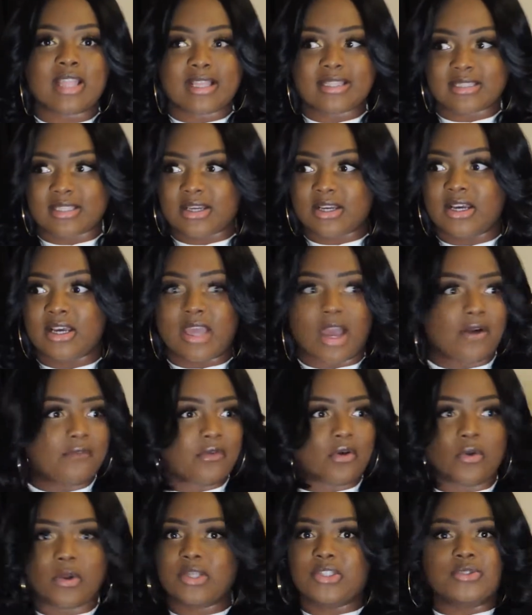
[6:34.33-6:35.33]
likes to cook,
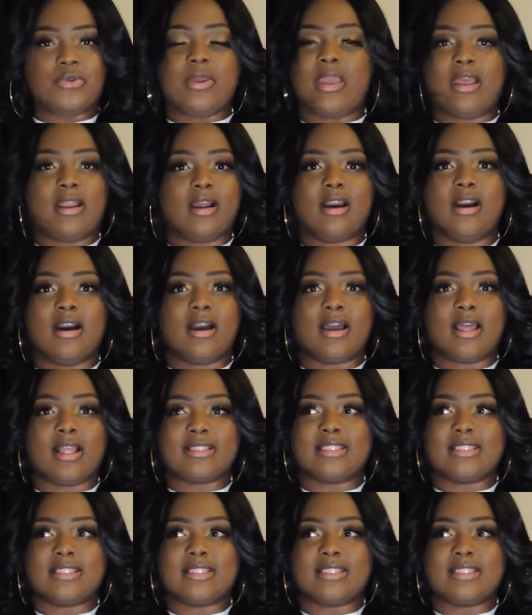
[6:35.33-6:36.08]
of course you can cook.